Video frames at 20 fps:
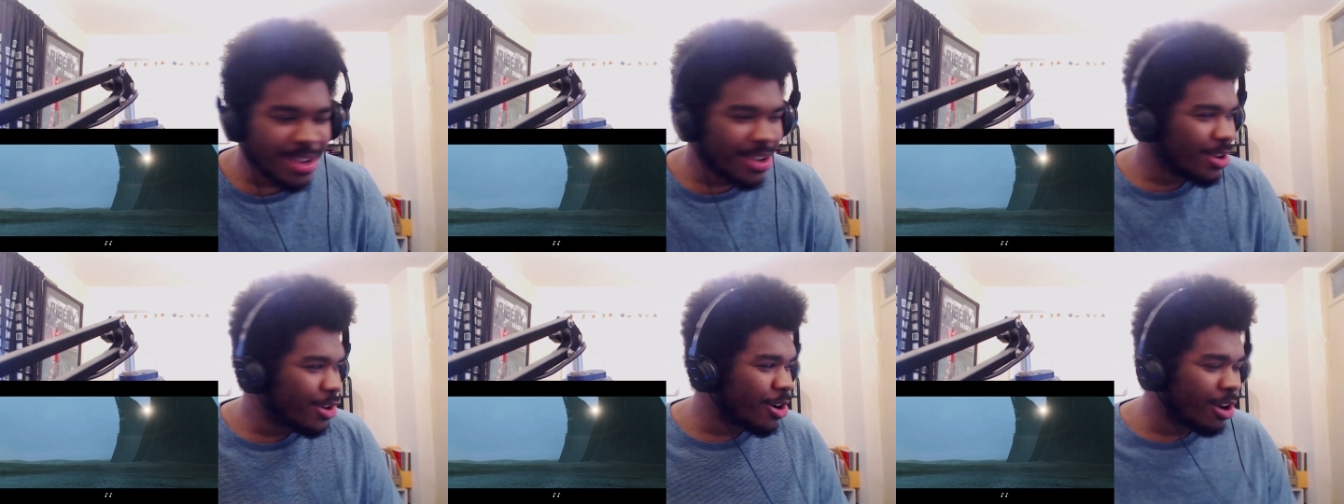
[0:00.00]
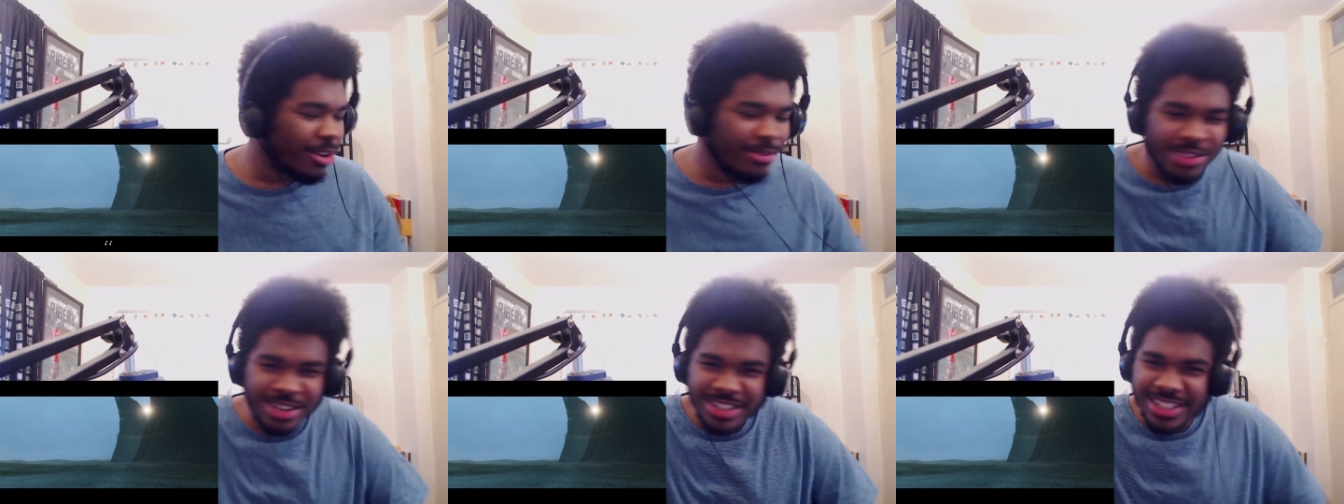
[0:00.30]

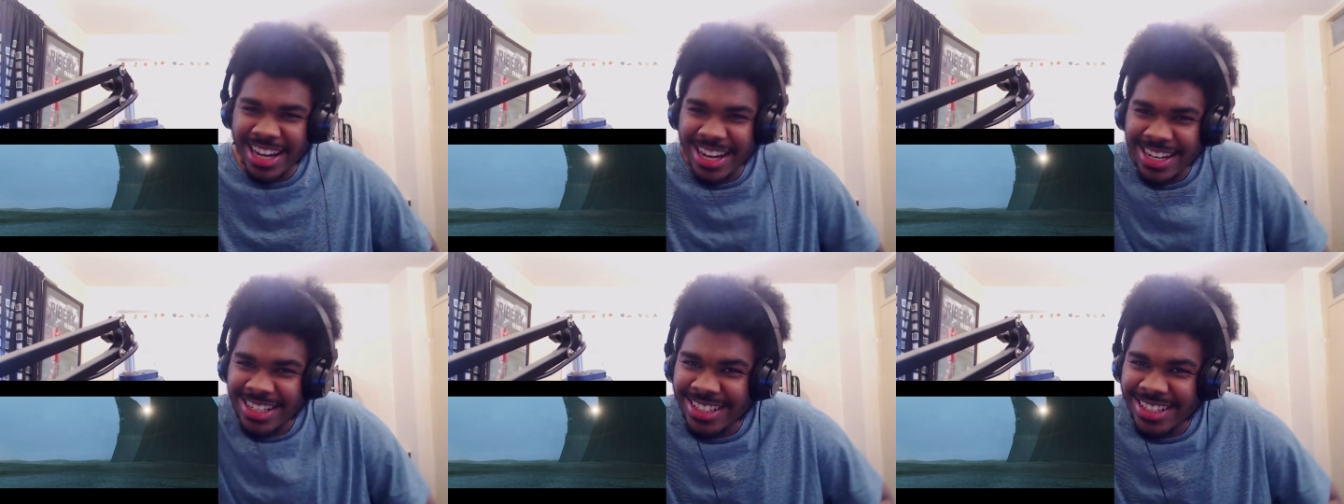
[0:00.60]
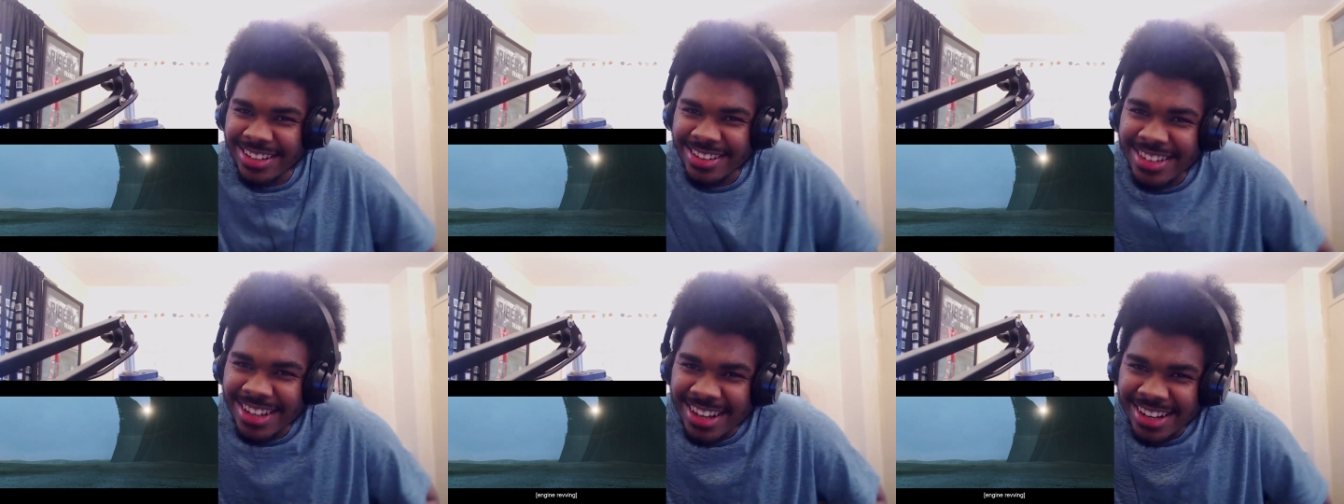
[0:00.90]

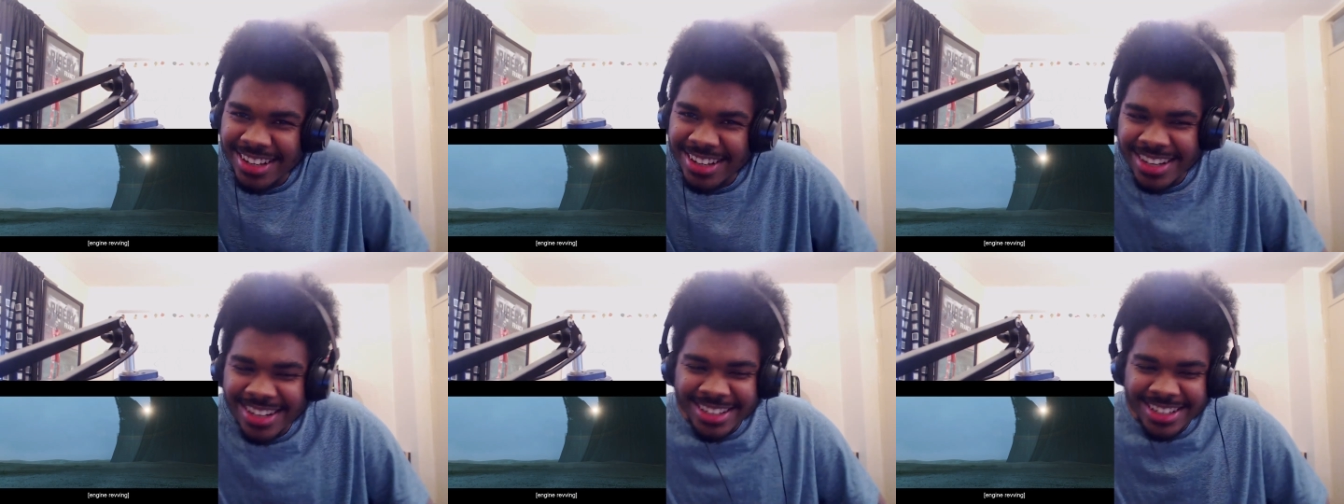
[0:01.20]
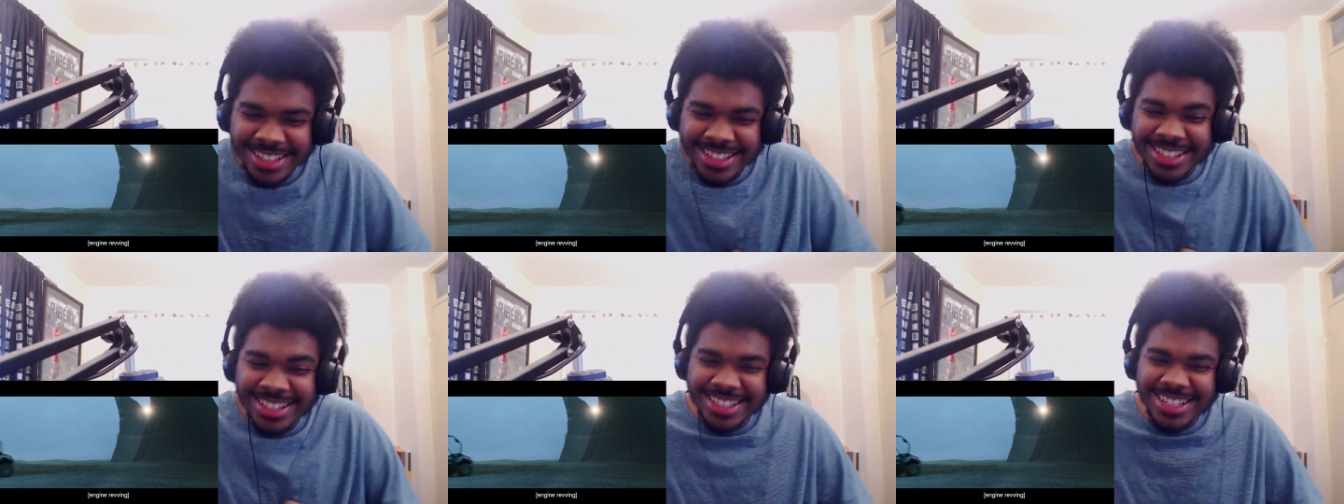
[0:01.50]
confrontation
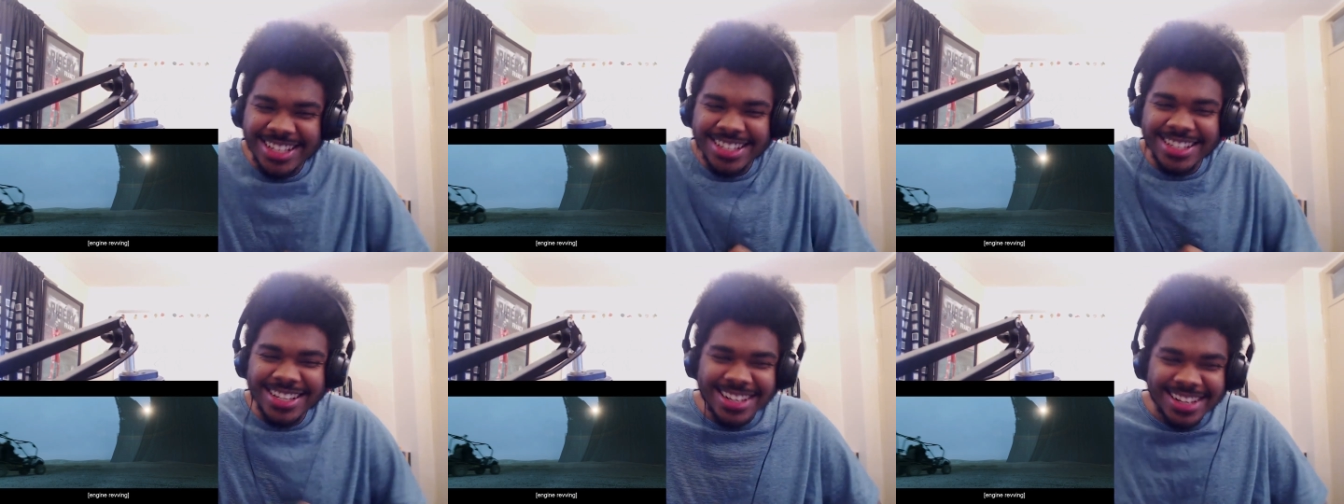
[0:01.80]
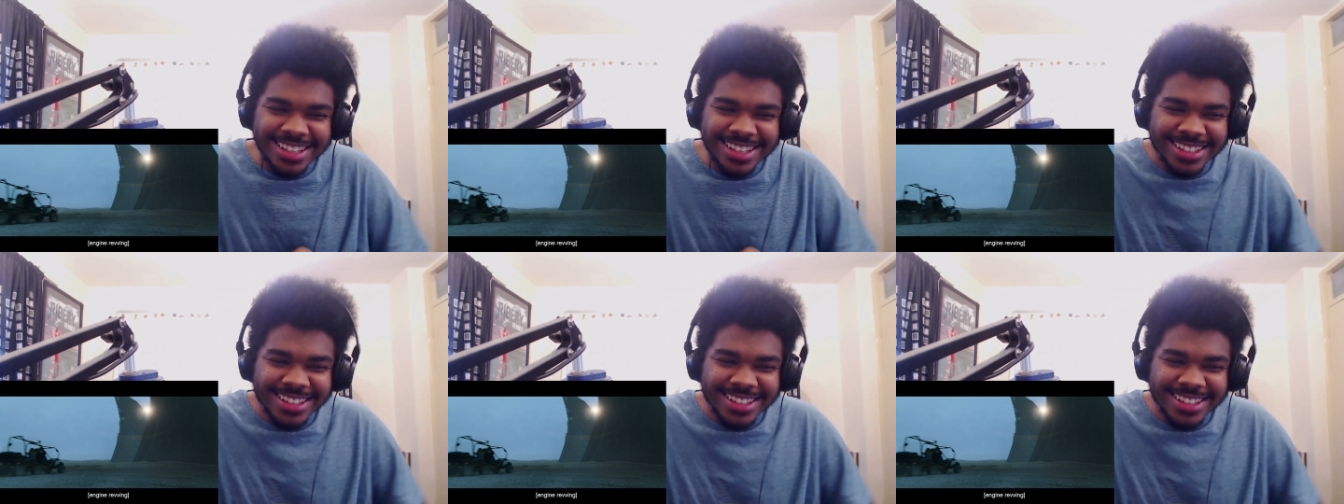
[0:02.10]
this season,